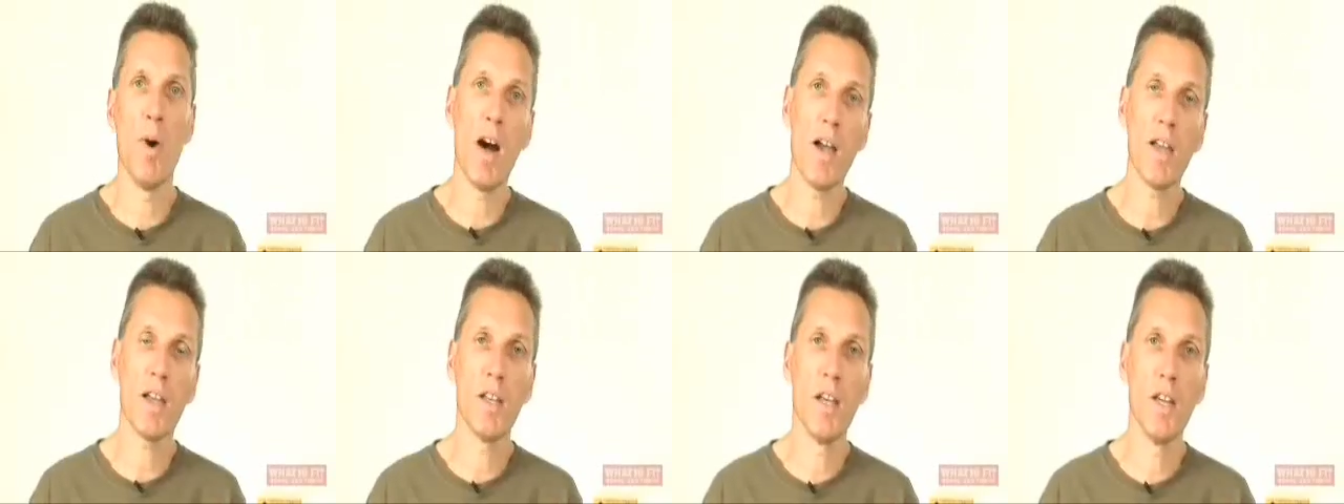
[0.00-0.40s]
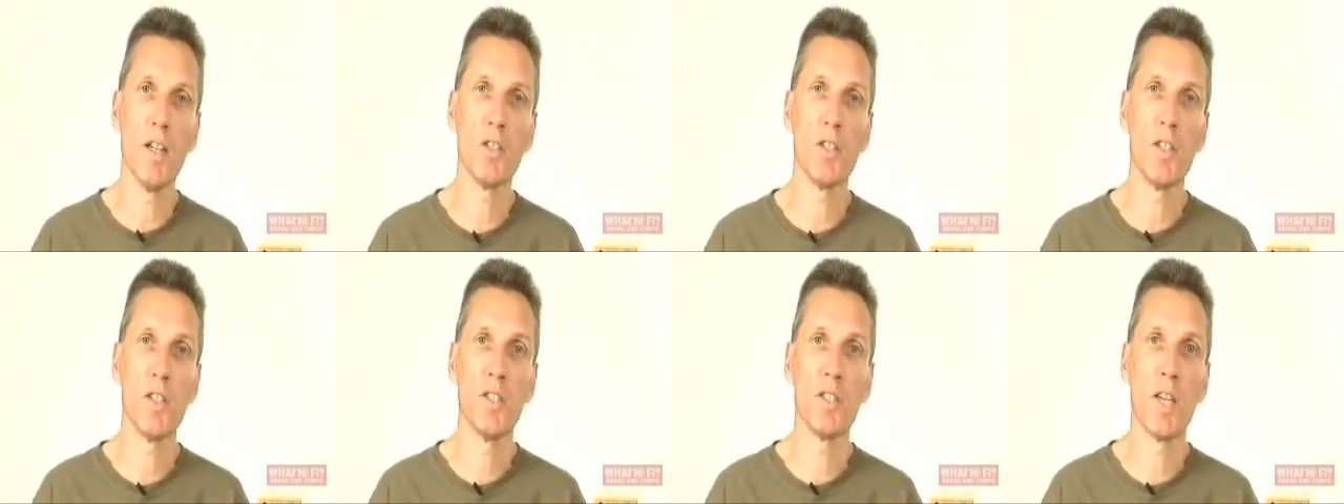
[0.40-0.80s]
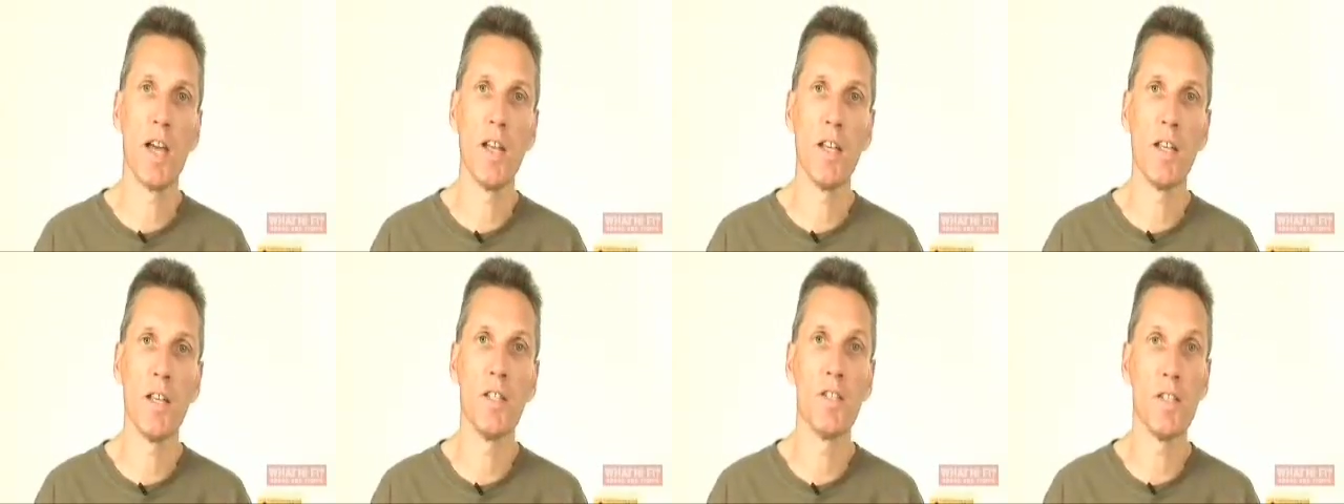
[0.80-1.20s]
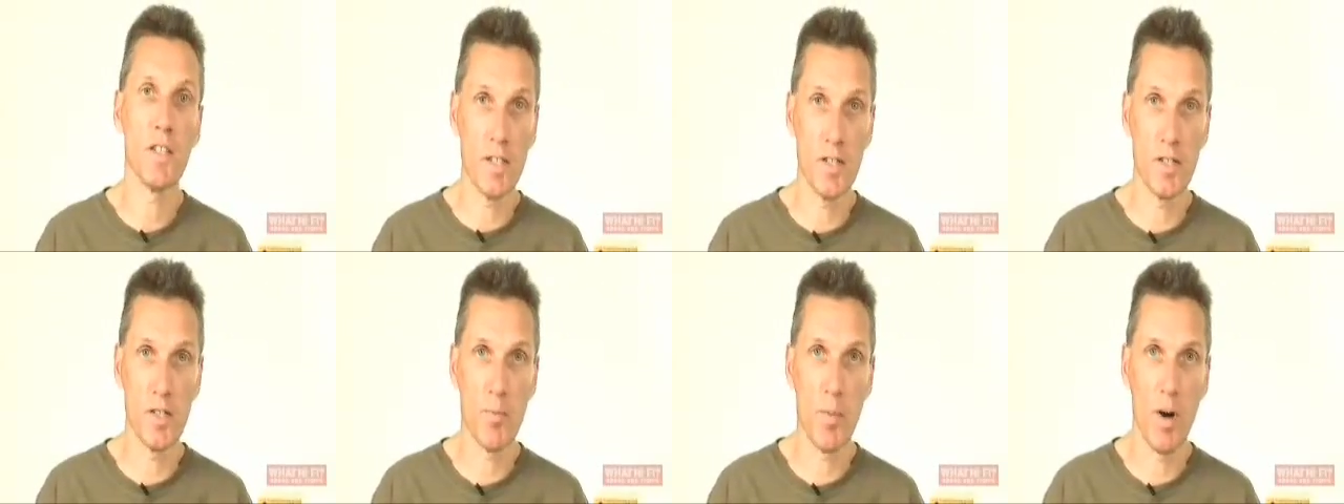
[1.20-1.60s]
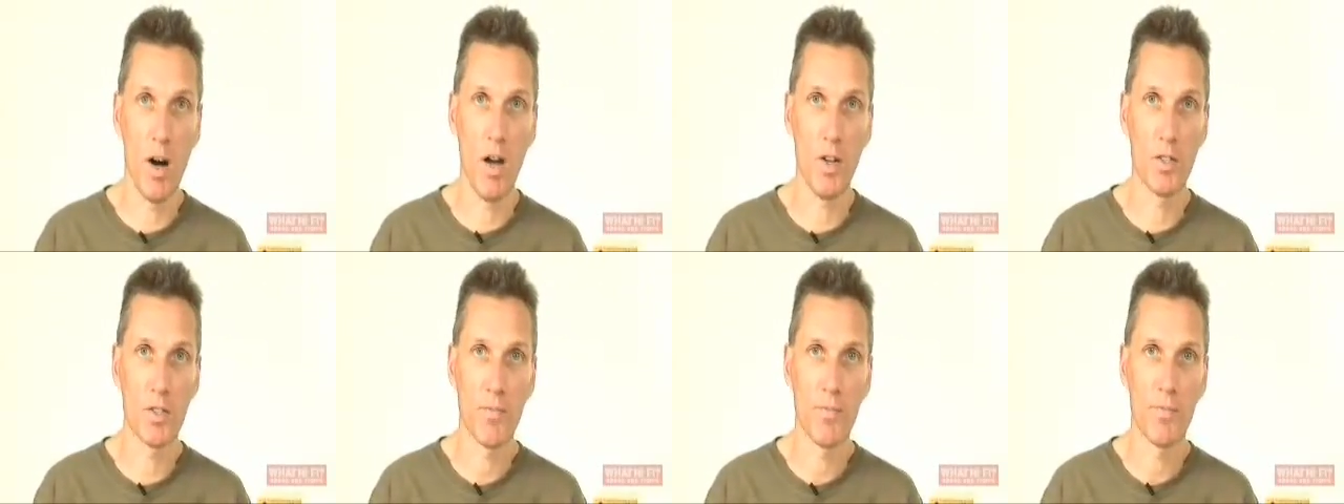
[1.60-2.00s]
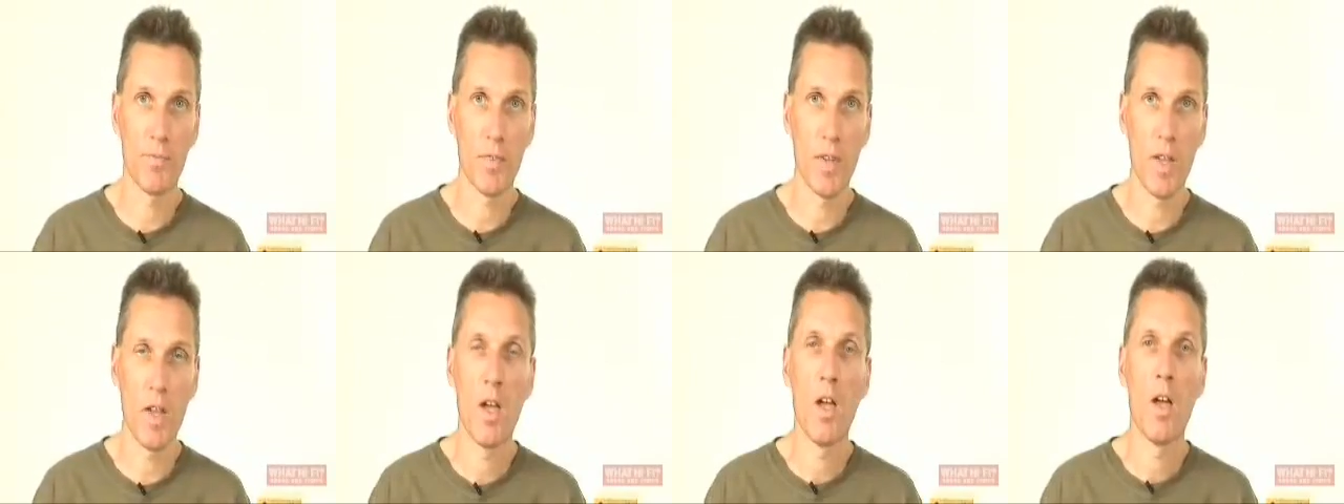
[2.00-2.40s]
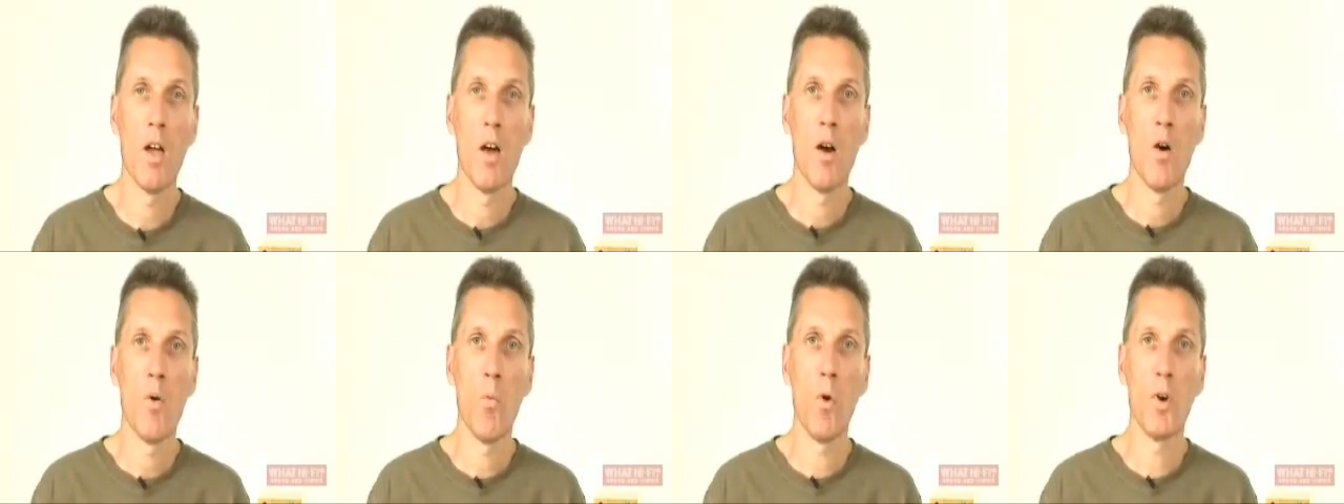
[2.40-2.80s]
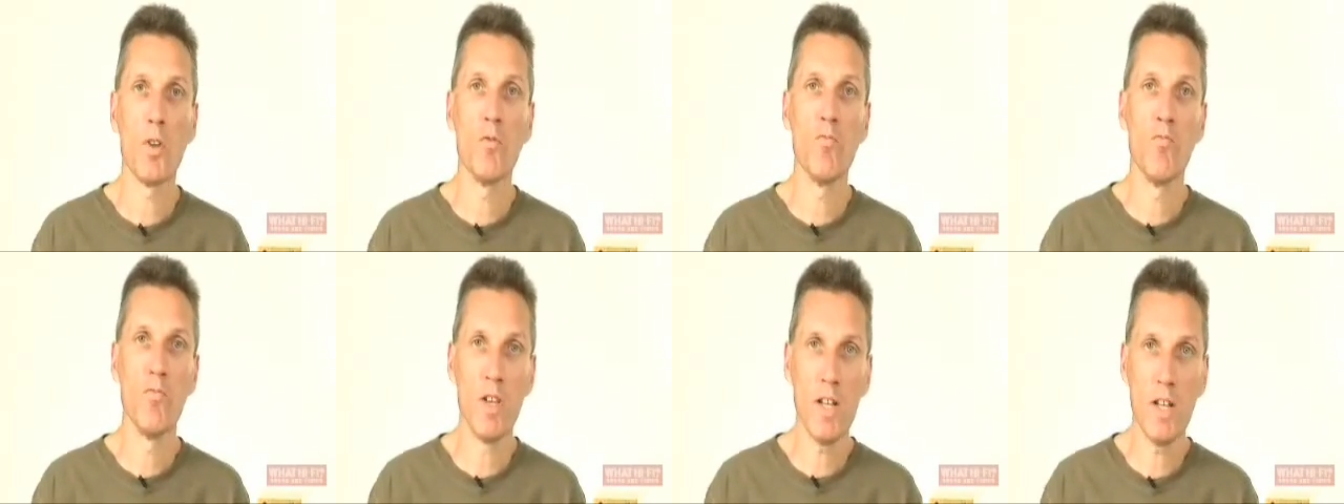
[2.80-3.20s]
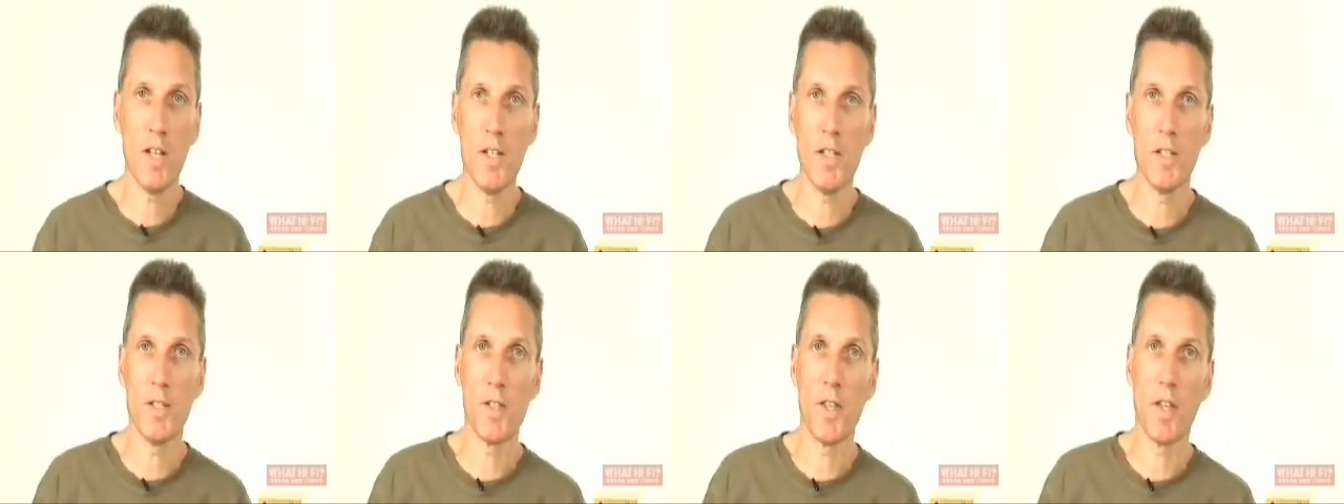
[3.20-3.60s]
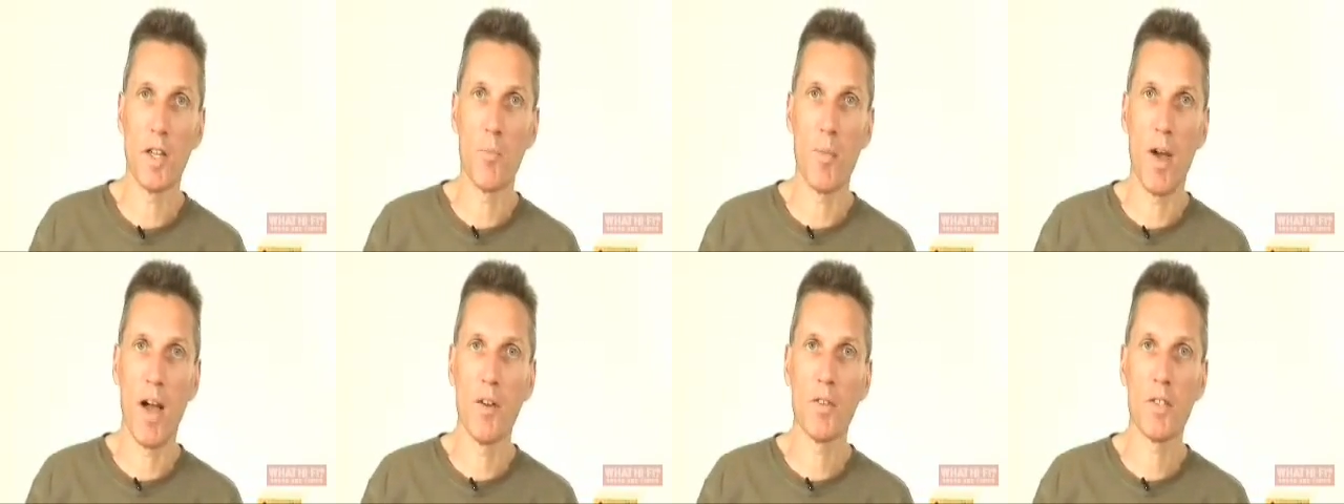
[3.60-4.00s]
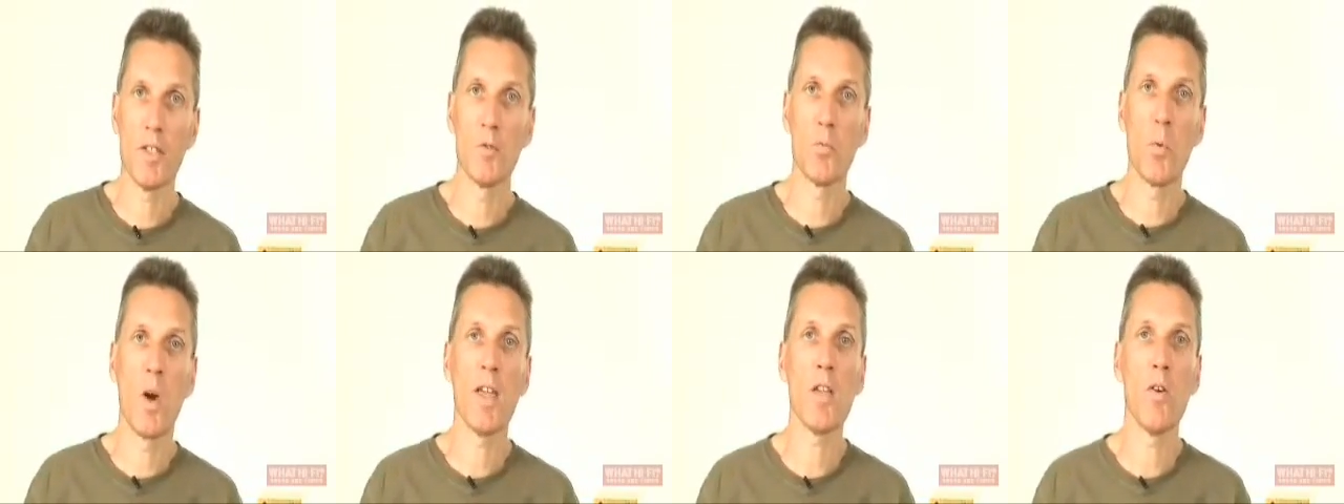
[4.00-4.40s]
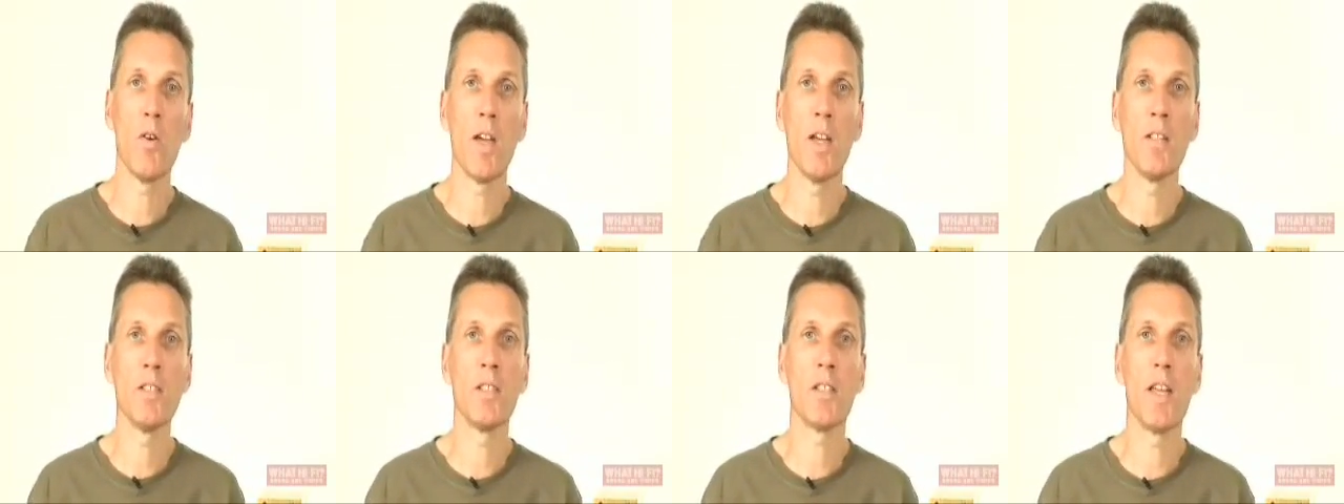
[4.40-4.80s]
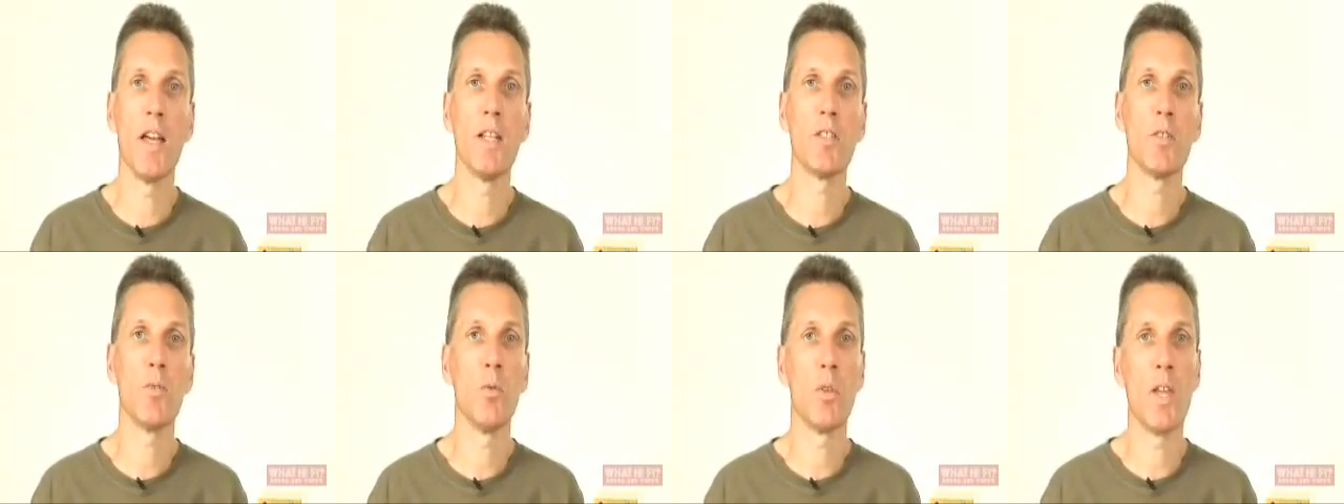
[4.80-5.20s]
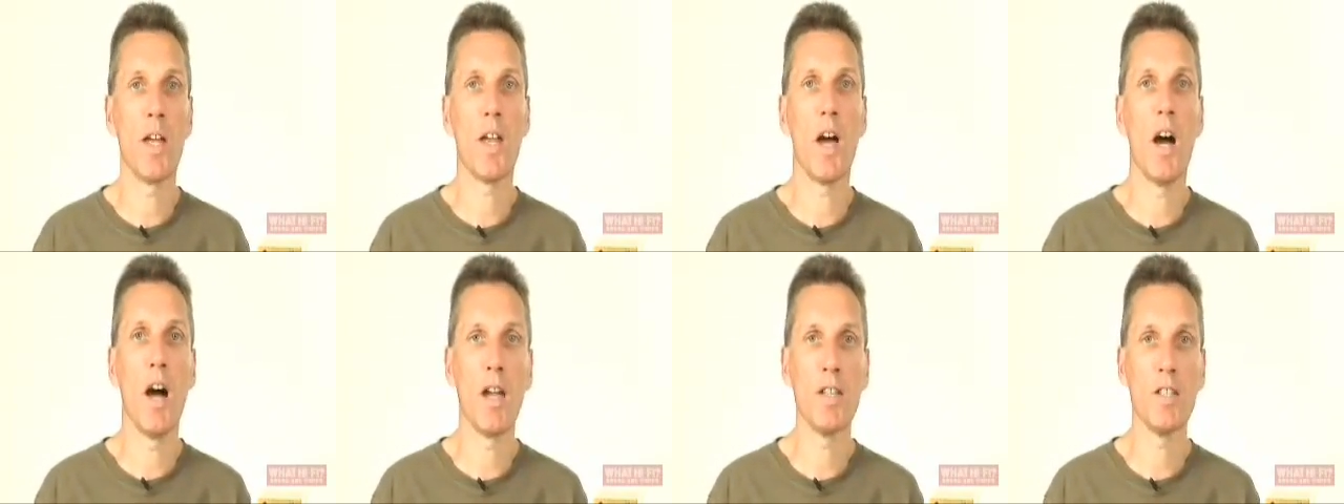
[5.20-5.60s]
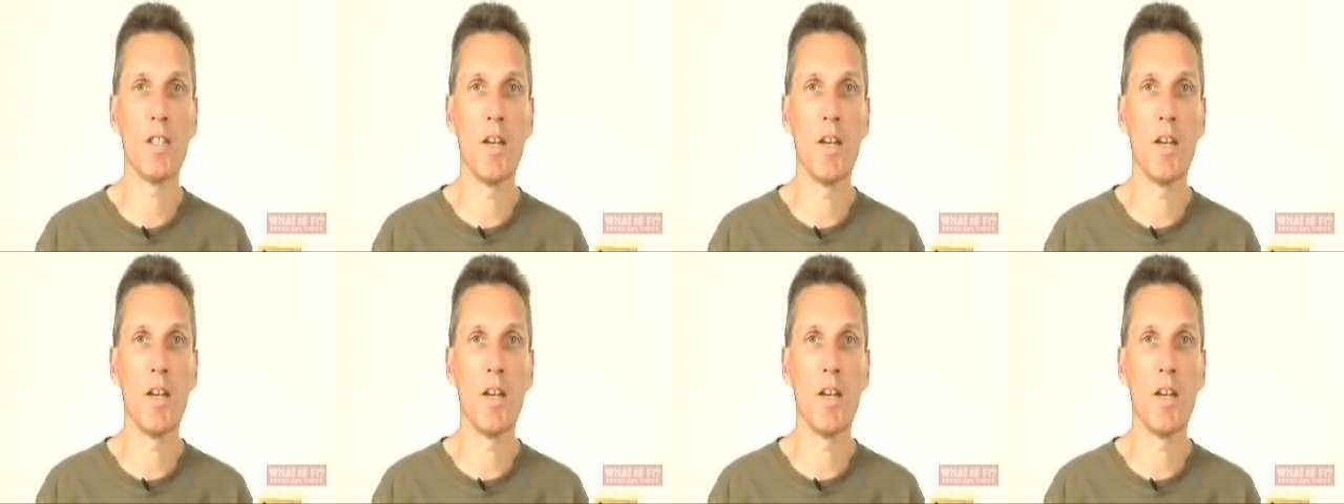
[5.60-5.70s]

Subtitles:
but buying an HD telly is the easy part. What you really need to think about is where you're going to get all that